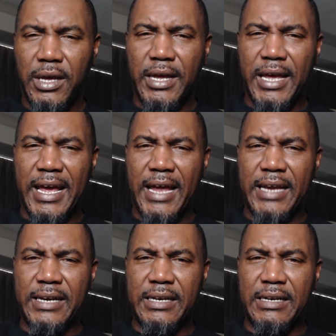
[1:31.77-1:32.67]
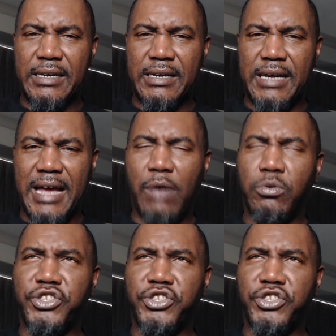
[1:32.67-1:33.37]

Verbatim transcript: And I was